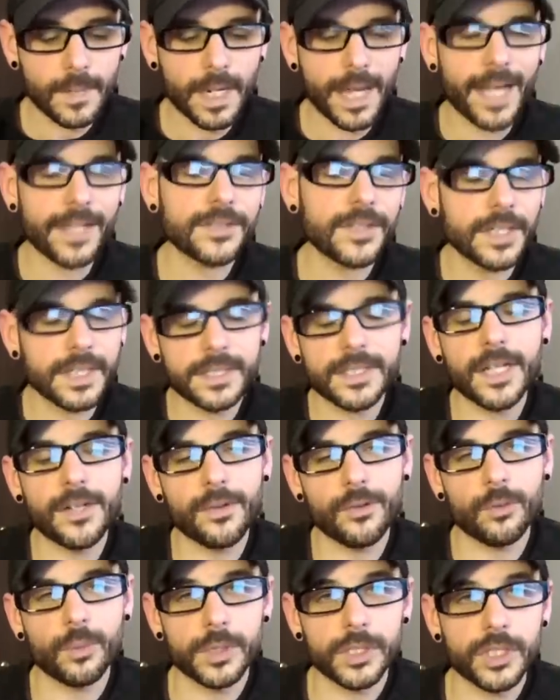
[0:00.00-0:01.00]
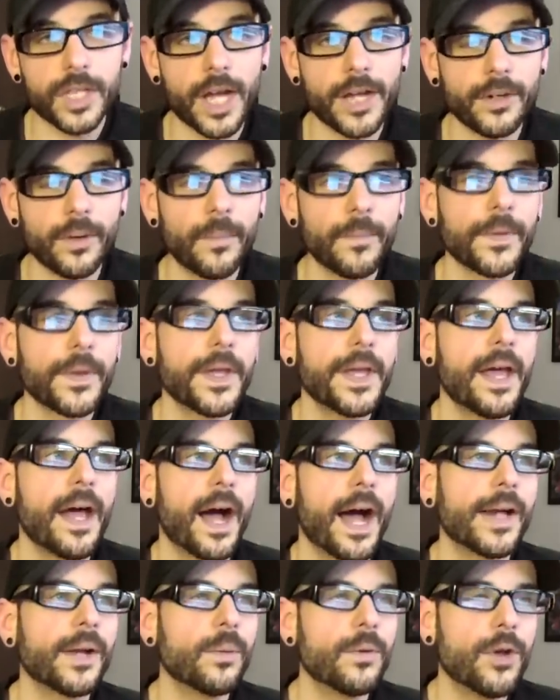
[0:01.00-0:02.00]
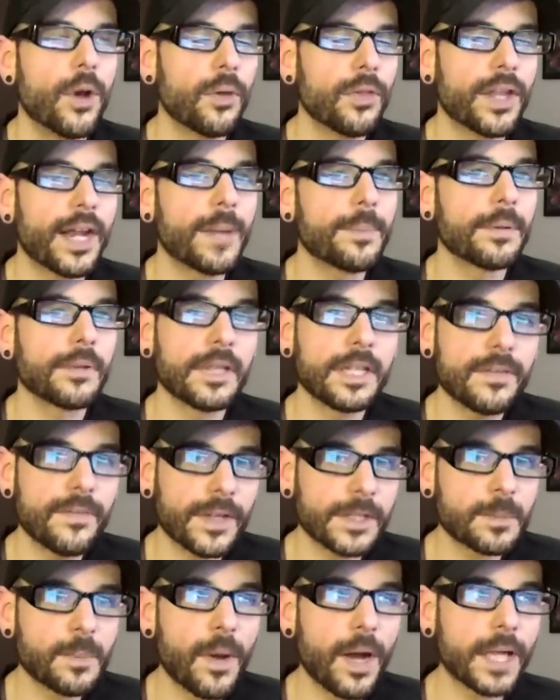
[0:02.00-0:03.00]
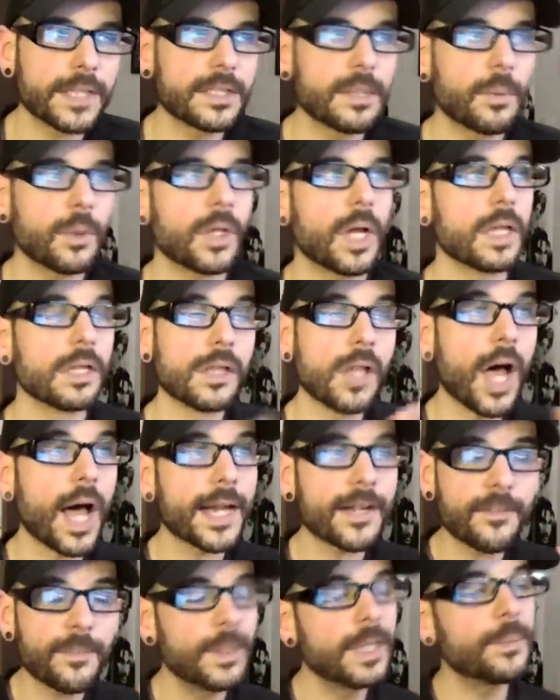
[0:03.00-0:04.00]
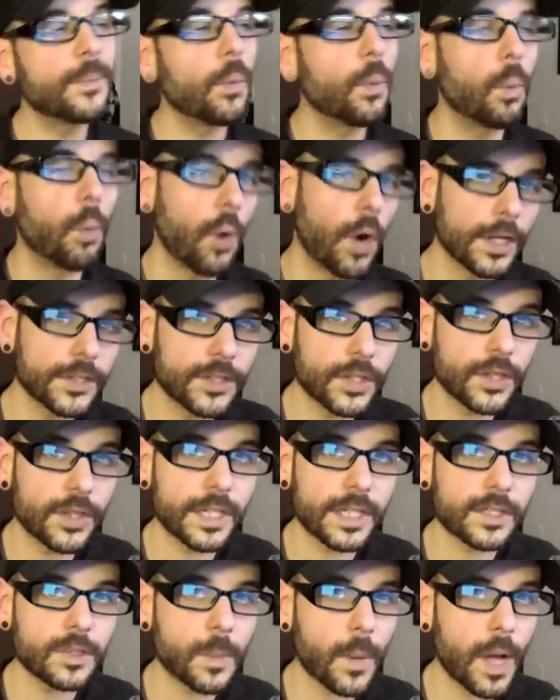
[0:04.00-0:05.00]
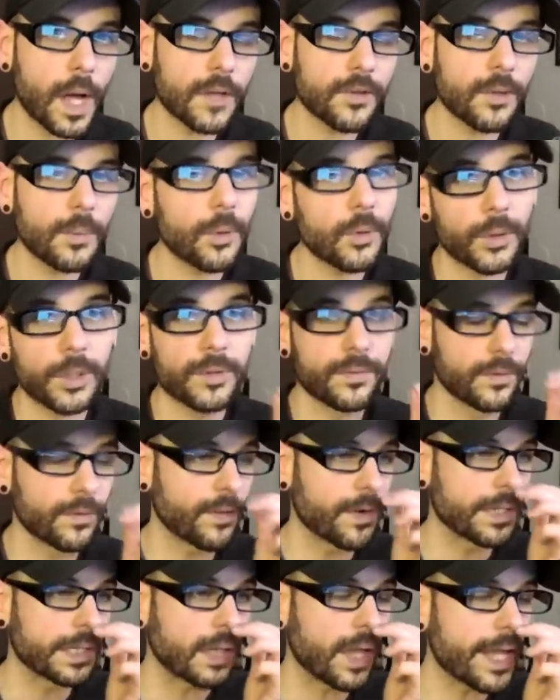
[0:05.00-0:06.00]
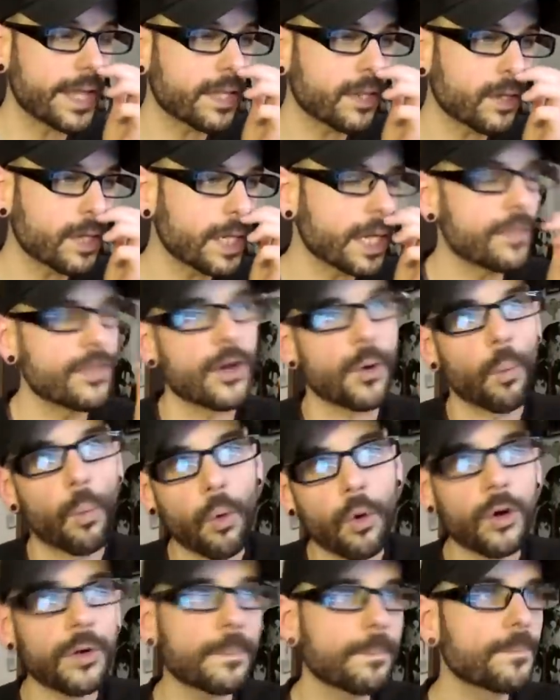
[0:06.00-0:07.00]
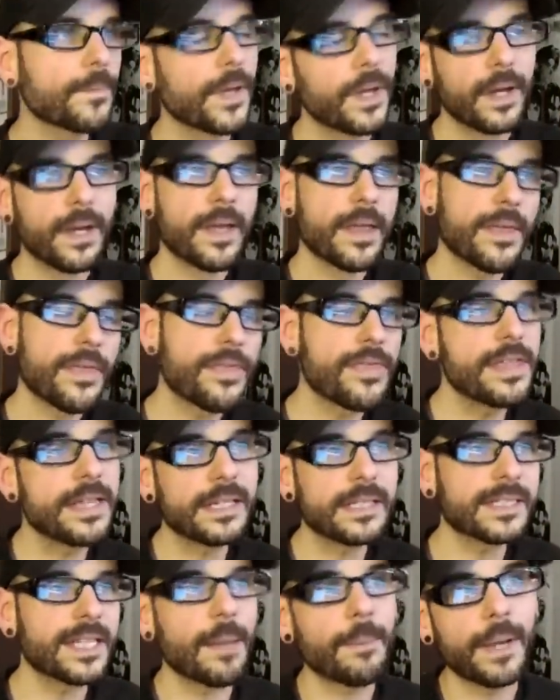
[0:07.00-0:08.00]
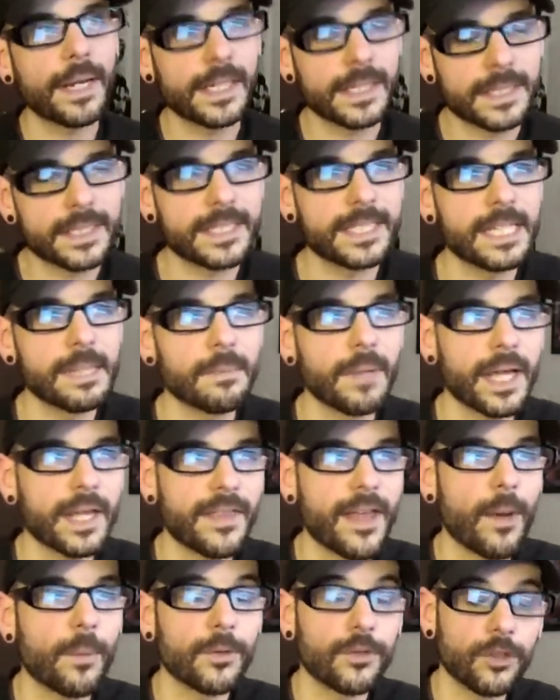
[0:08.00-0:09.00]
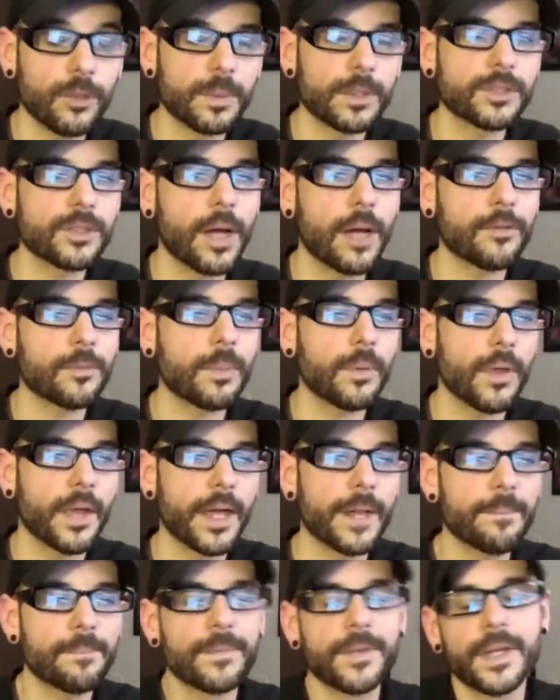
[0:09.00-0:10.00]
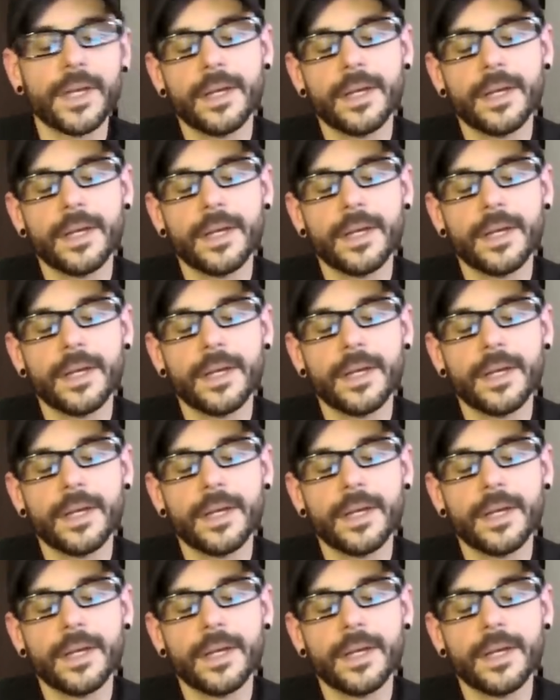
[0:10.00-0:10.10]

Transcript: as a Nintendo Switch title. I don't know that I believe that's possible. A lot of people want to think it's possible or even very likely, and there were things that made it seem like that was Ubisoft's plan